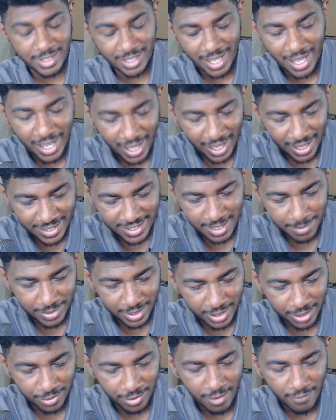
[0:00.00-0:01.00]
had
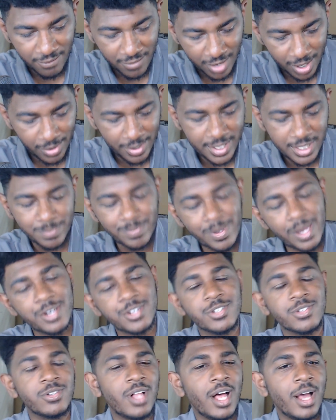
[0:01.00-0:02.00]
something very
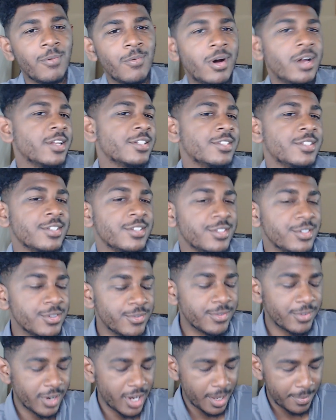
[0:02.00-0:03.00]
special I wanted to do
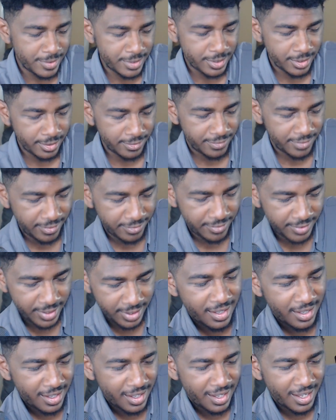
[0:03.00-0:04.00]
for episode
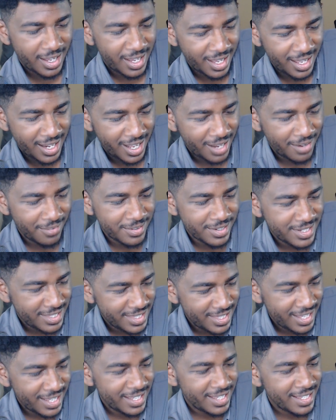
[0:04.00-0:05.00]
50. And I was
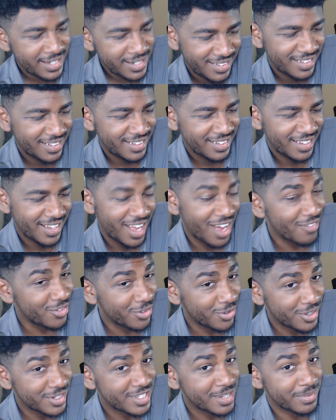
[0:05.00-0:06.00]
thinking of
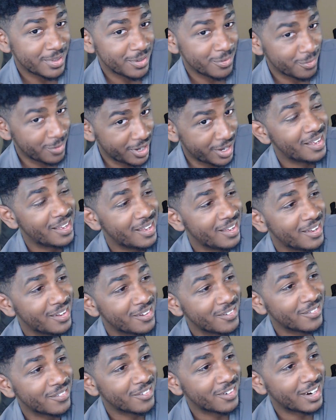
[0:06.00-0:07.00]
doing something weird
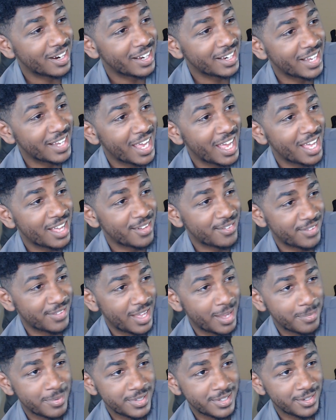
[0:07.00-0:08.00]
where I'd have
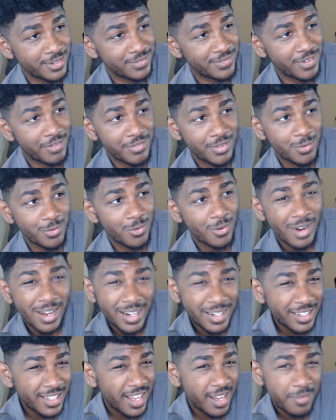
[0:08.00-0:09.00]
episode
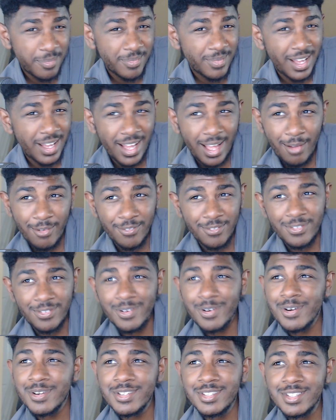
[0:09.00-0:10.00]
51 come out
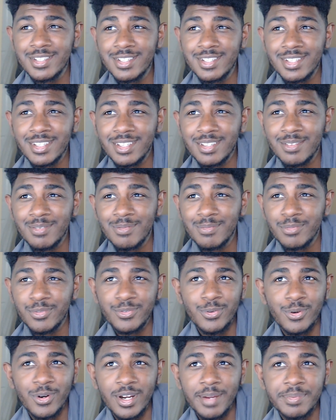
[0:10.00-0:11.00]
first
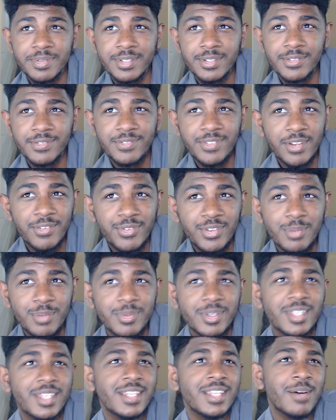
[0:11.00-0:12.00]
before episode 50.
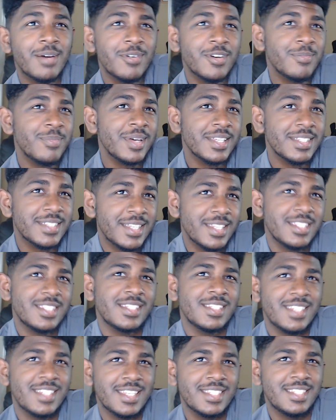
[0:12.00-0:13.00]
But then that wouldn't make sense
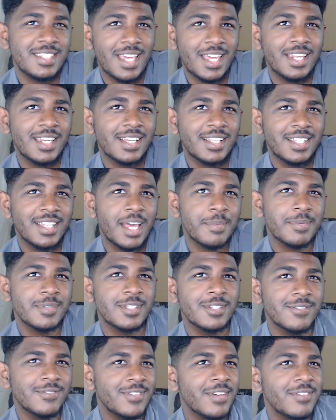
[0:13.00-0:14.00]
because that's technically
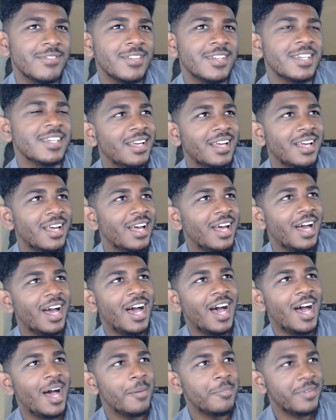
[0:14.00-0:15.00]
episode 50.
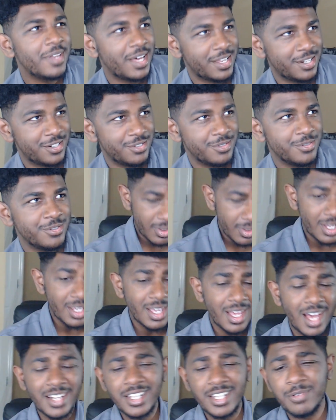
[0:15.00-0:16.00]
I'm not too sure.
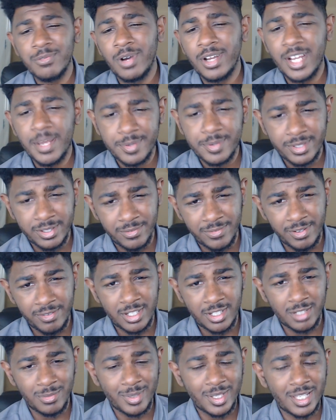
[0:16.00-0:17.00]
I didn't want episode 50
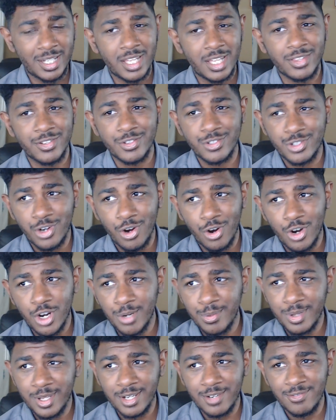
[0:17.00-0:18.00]
to be another
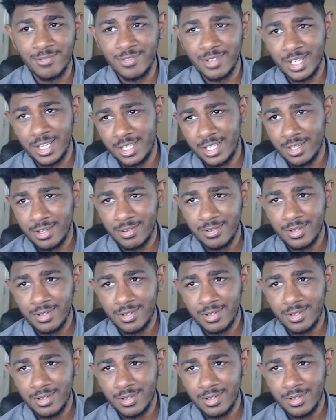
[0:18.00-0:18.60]
tournament video.